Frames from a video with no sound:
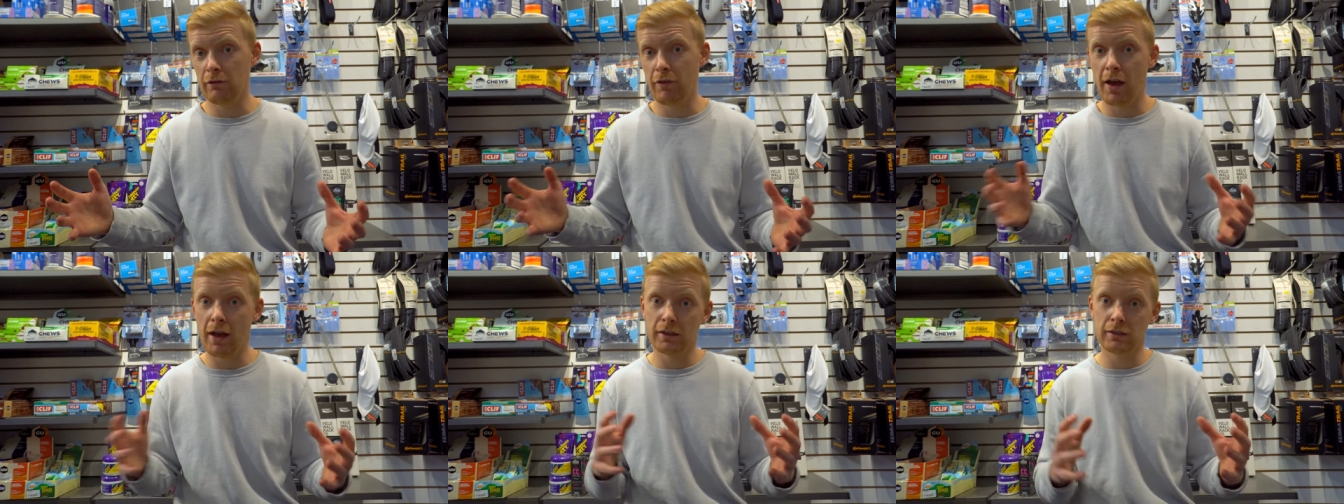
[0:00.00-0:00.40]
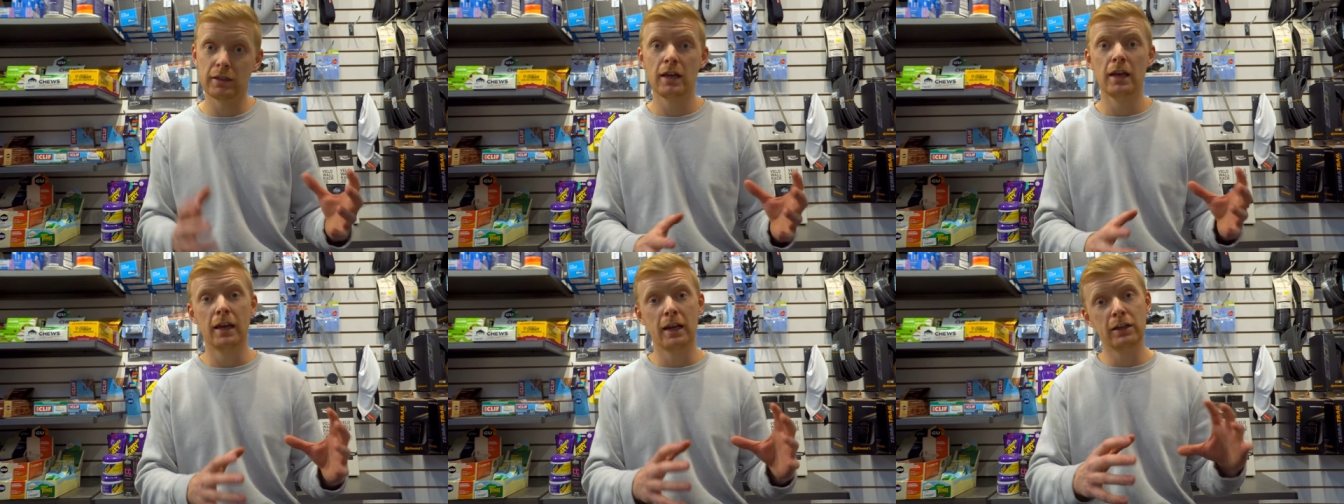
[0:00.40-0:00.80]
fast,
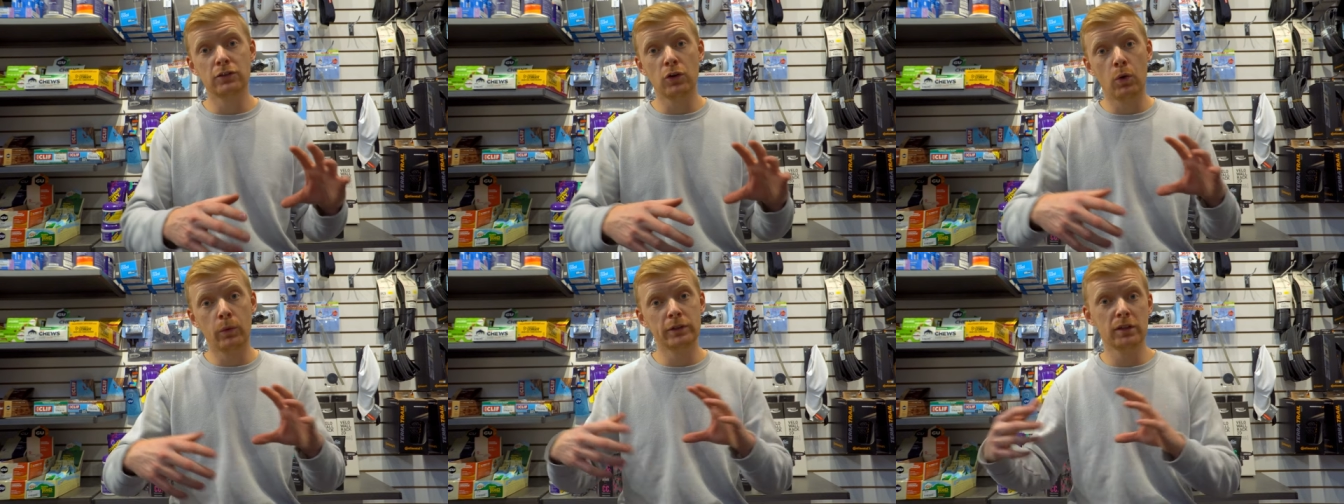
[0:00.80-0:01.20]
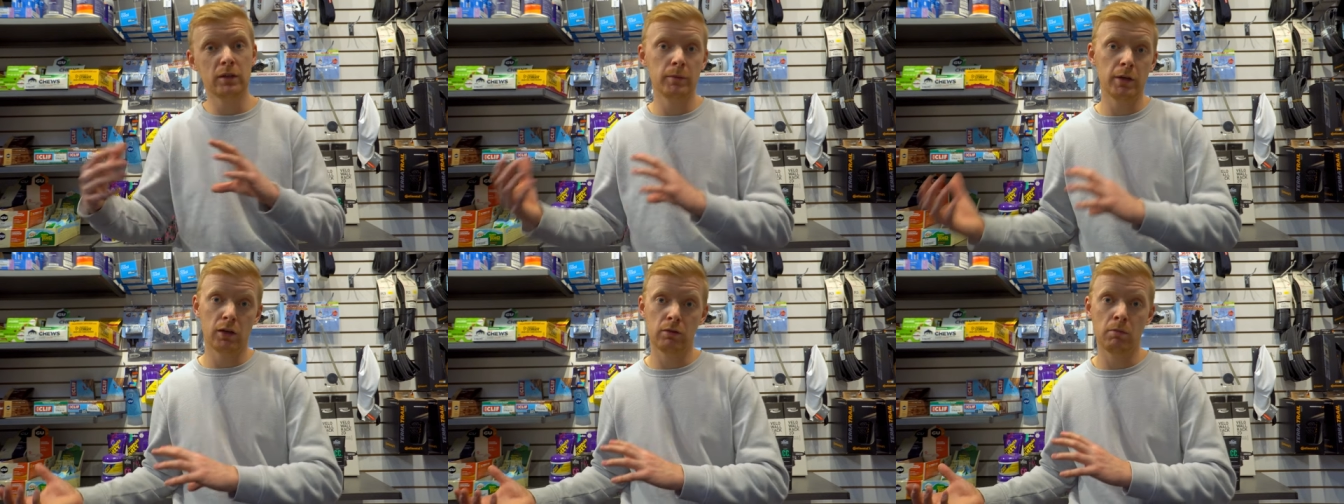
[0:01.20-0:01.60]
it is always gonna
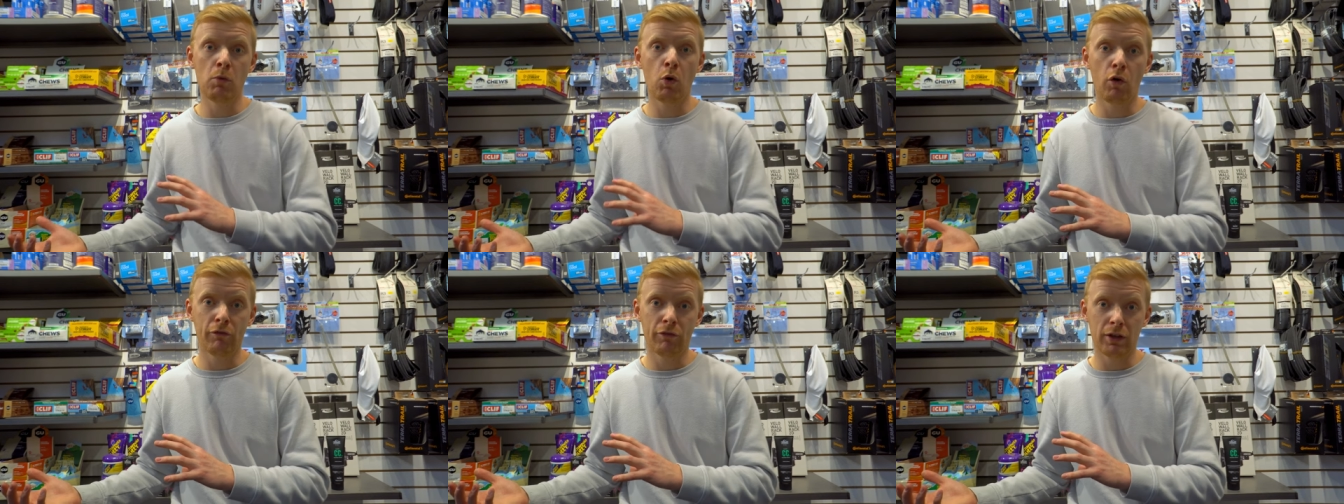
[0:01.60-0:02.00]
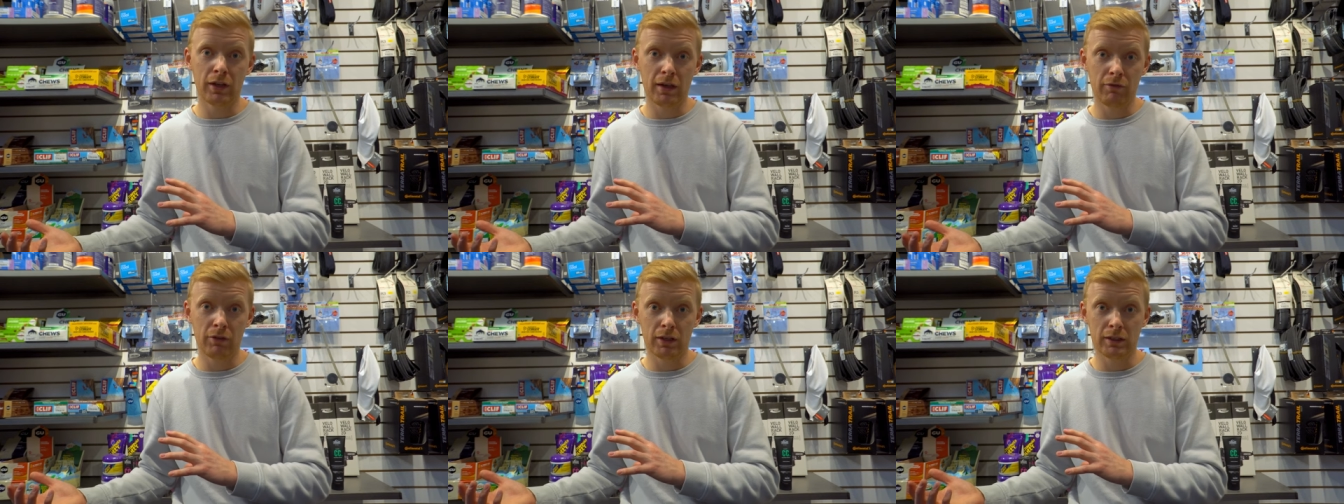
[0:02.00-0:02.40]
be on the more
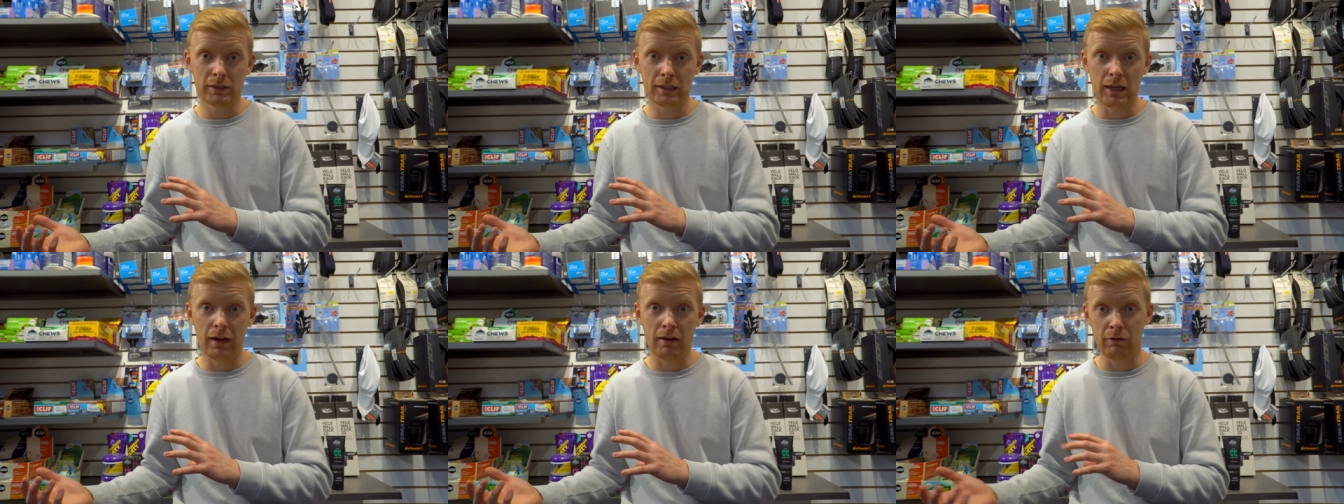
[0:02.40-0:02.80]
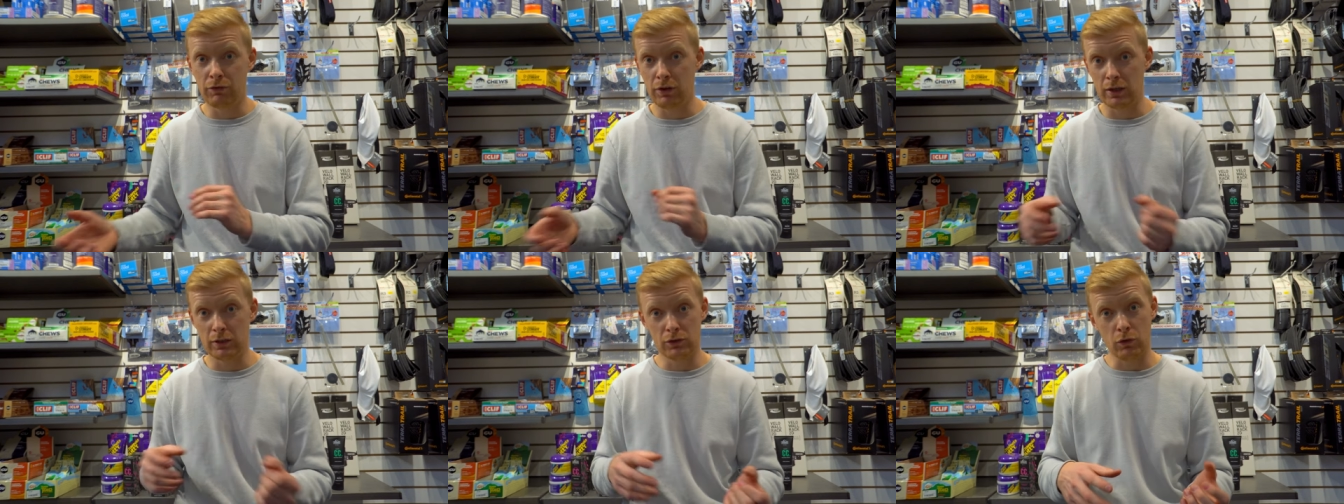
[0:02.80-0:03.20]
forgiving side of things.